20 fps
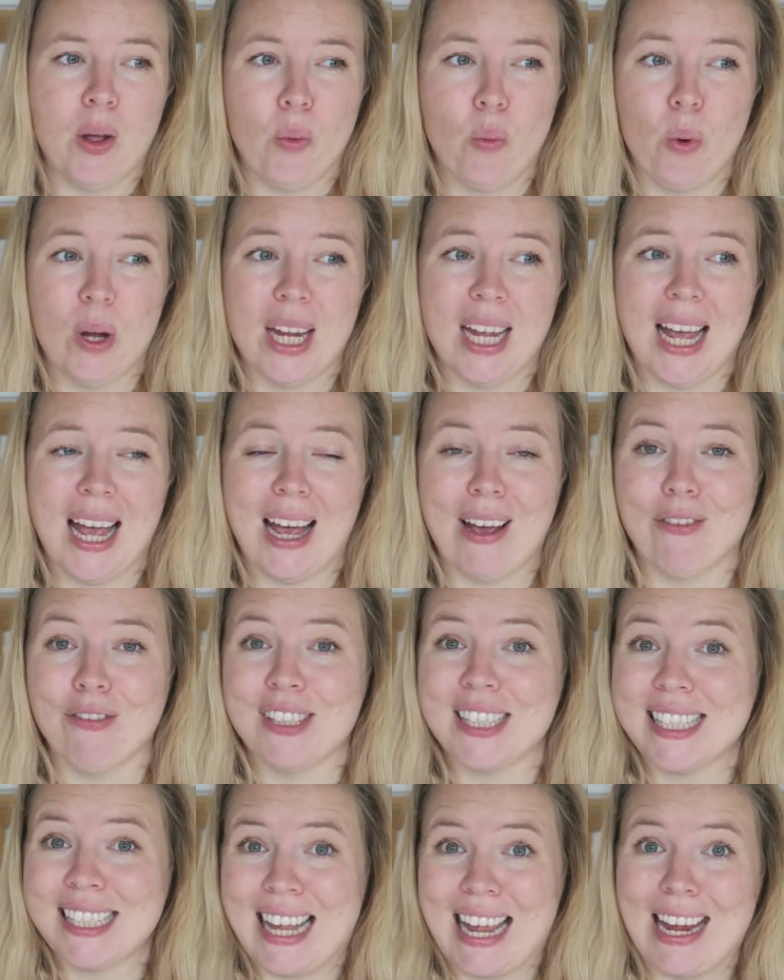We have
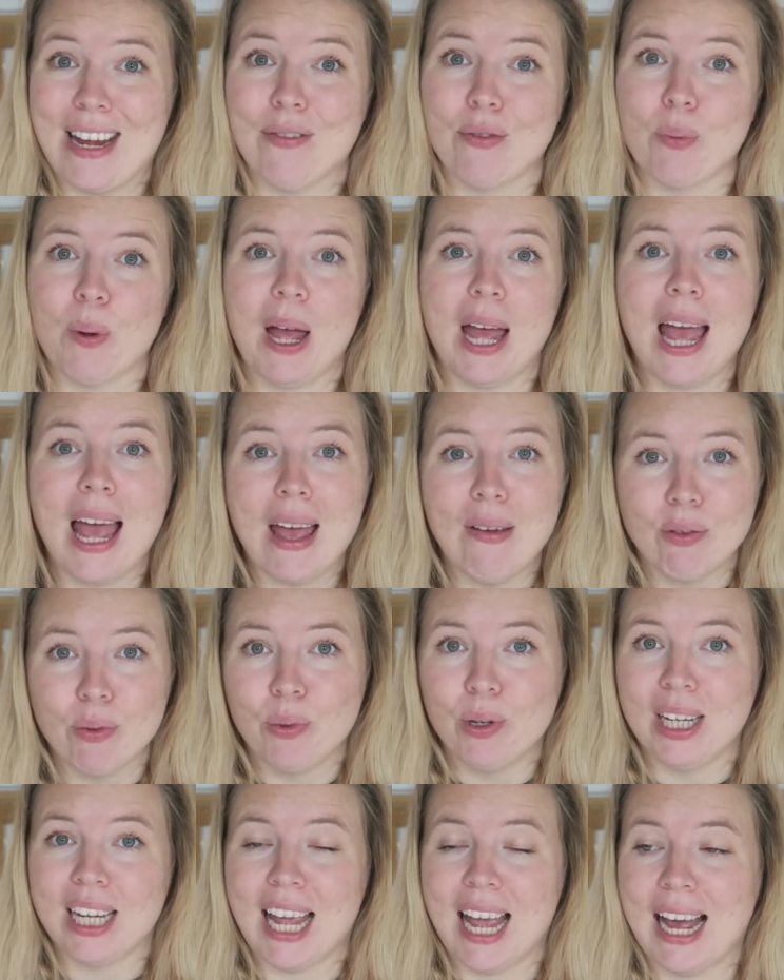saved wherever
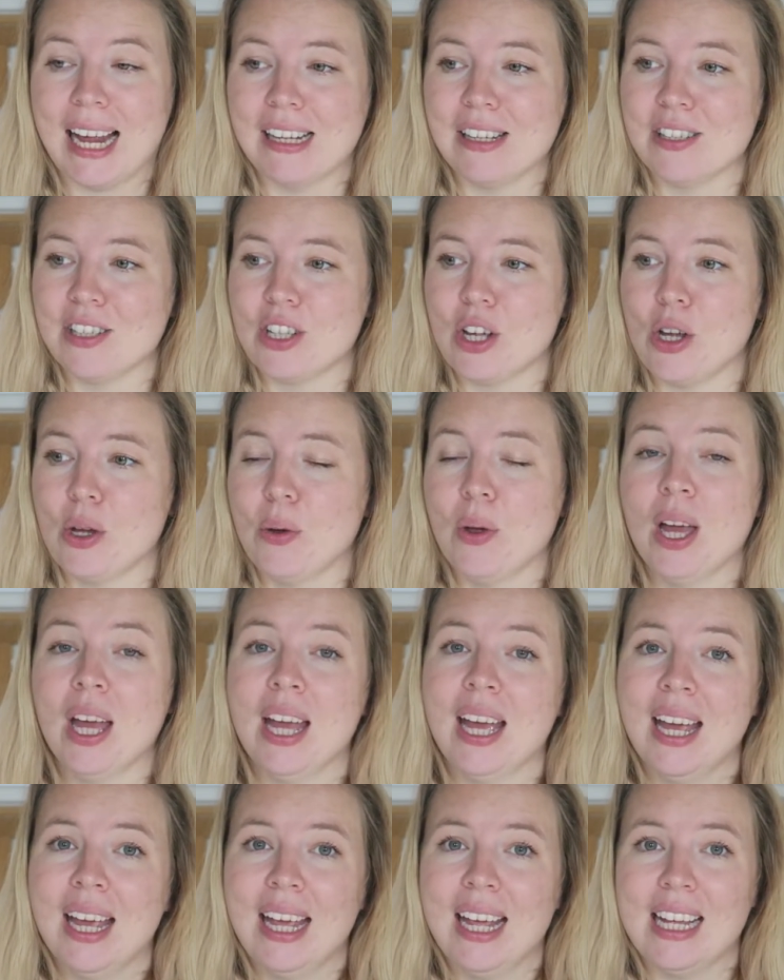we can, so
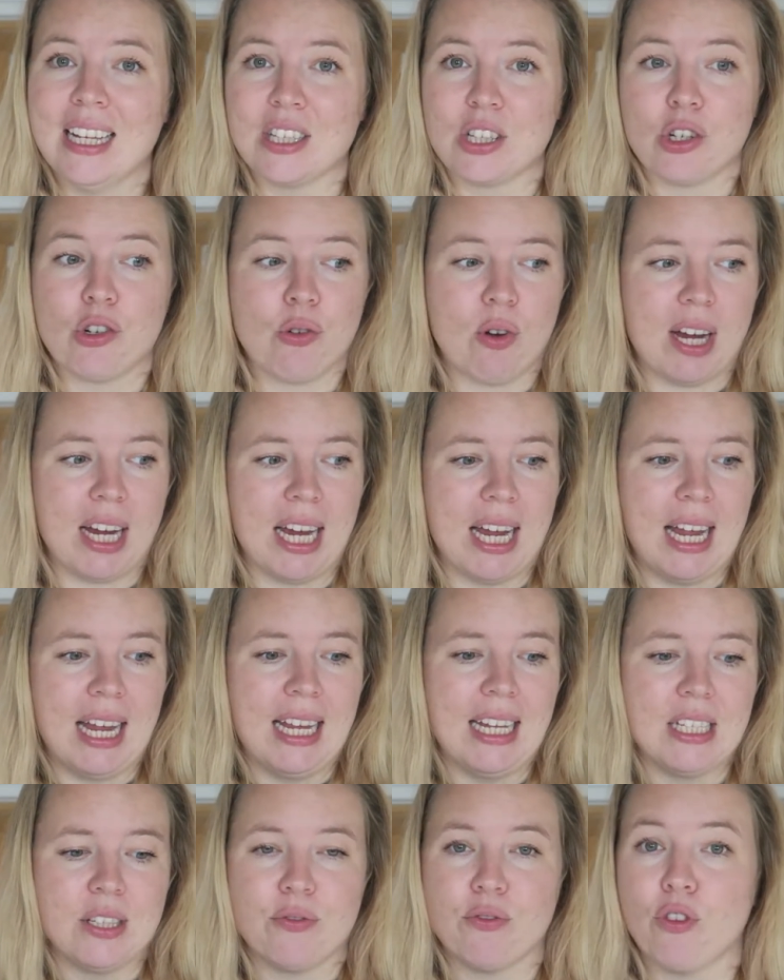his crate
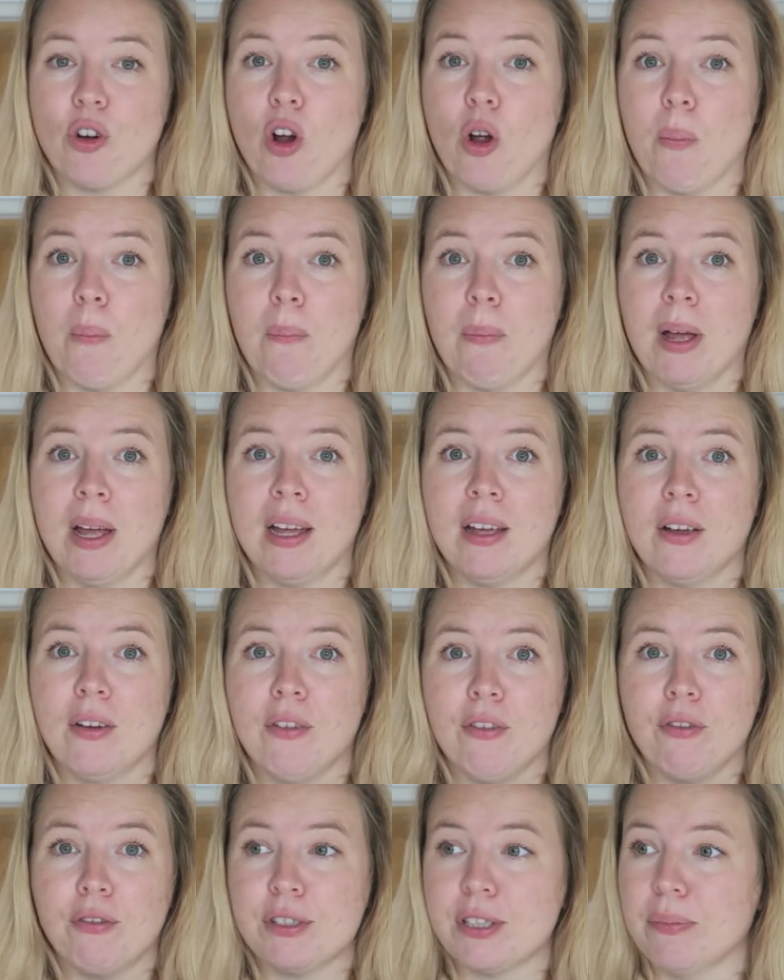is from
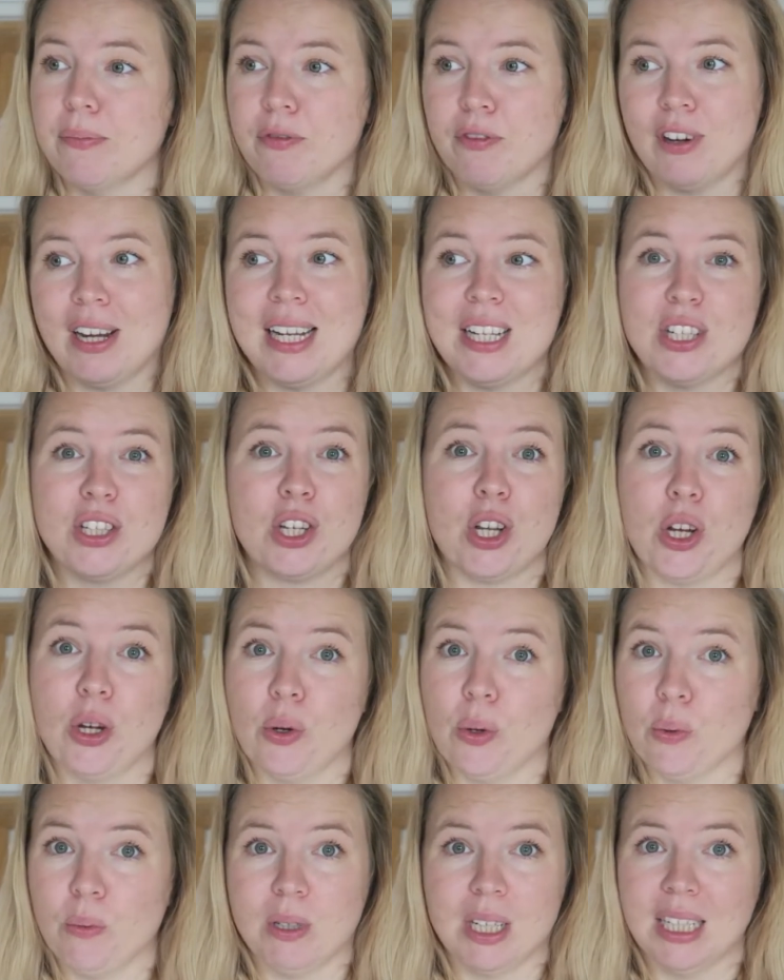some friends
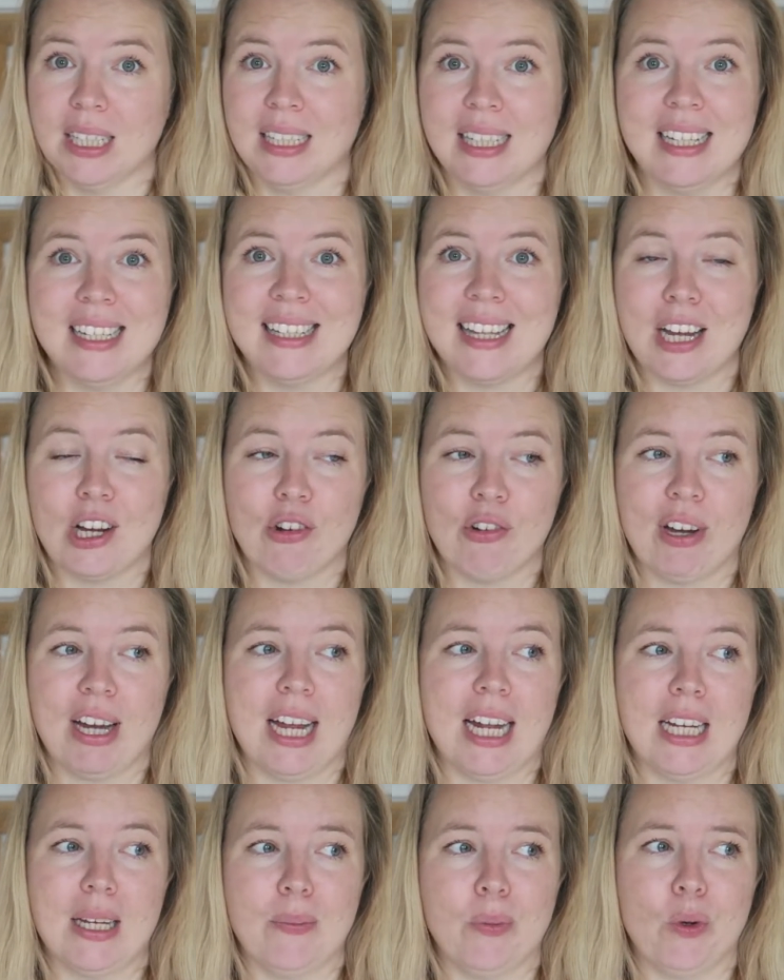who didn't need their crate
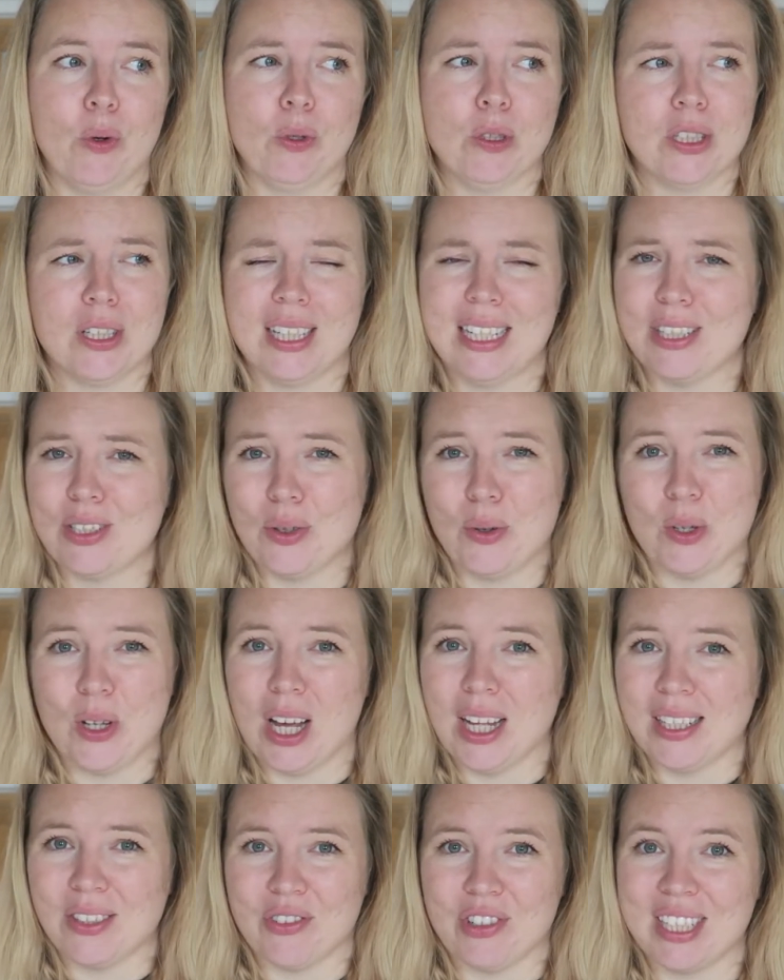anymore, so they sold it
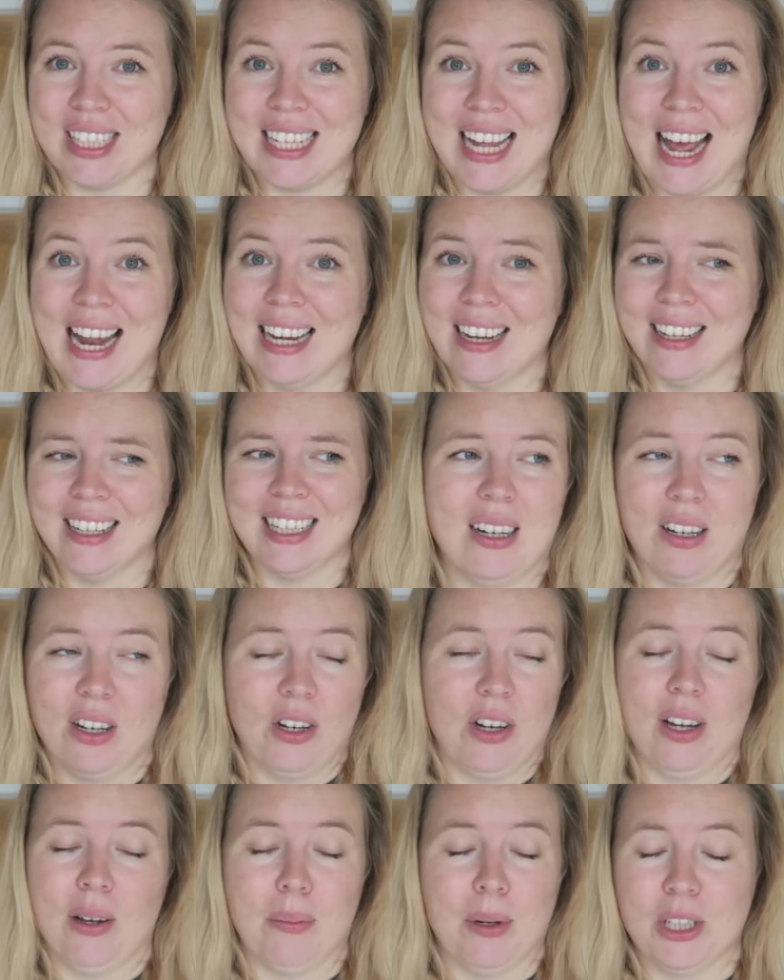us for a tenner. I don't
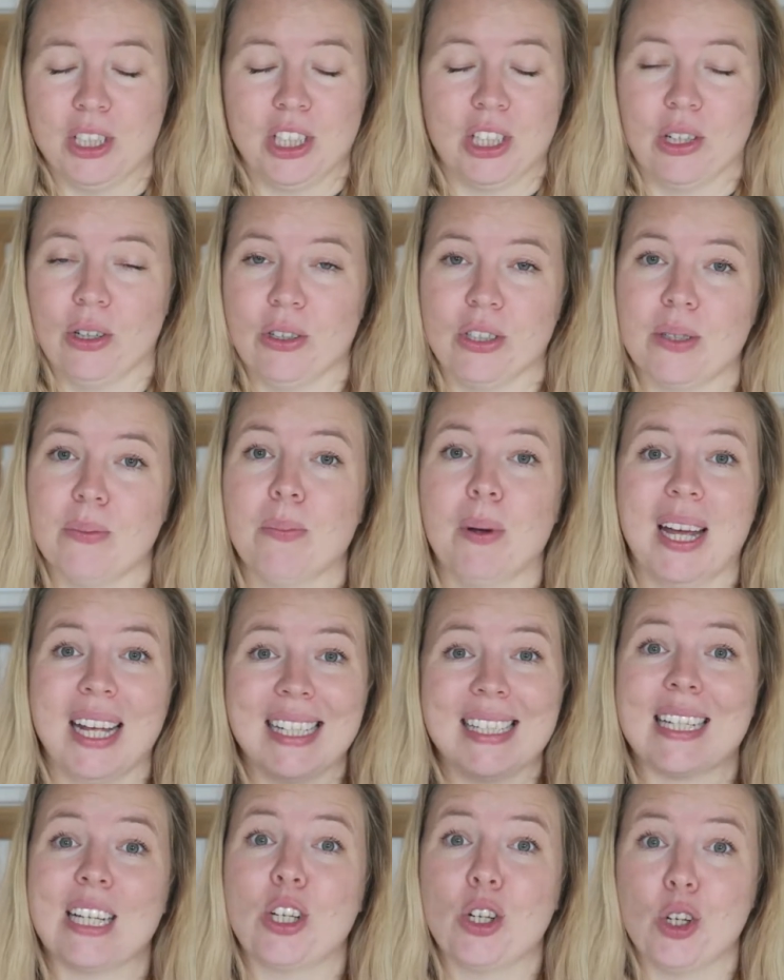know how much it cost, but
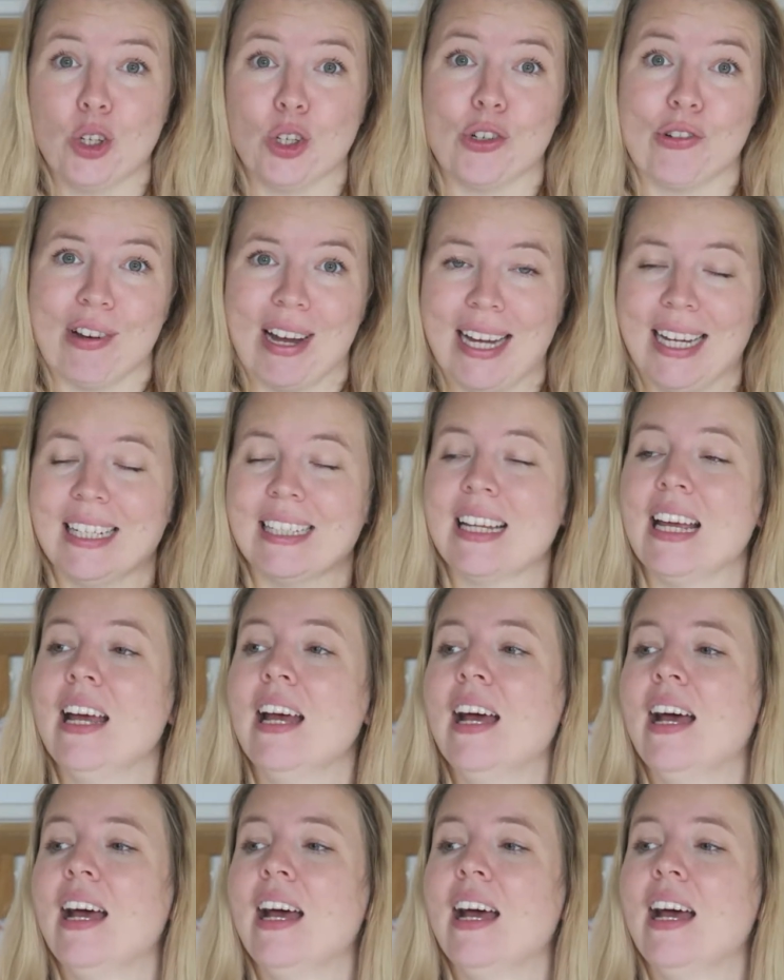it's a good crate.